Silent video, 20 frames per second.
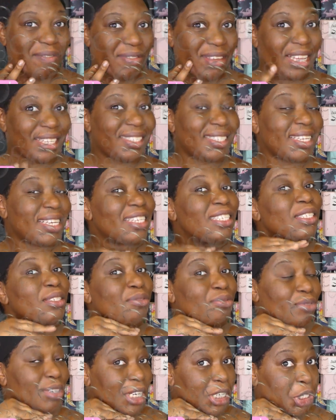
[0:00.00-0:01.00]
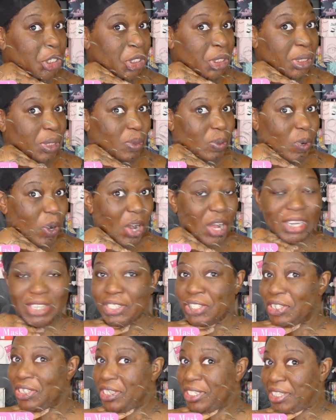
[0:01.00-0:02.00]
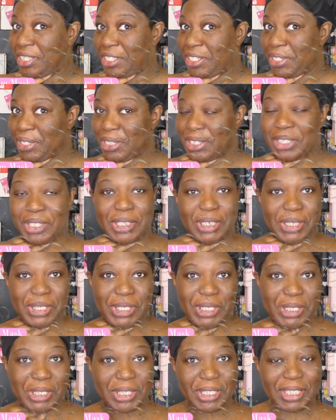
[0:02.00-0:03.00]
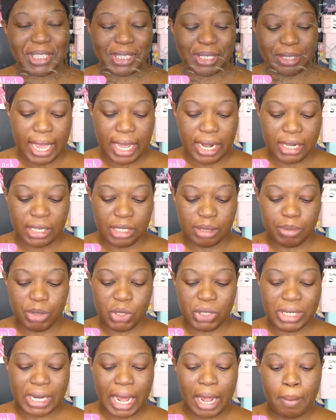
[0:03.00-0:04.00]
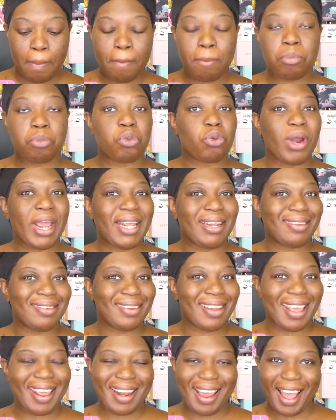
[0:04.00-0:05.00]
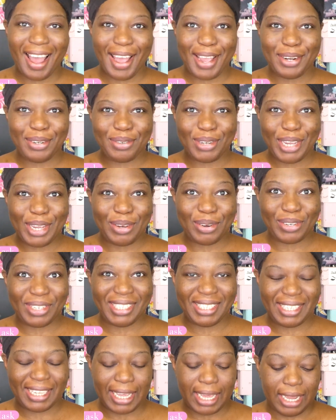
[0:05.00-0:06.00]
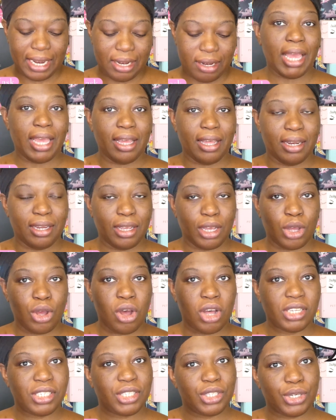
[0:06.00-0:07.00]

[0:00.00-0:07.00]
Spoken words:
face is freshly washed. Yes. And it's supposed to help brighten and hydrate your skin. And it costs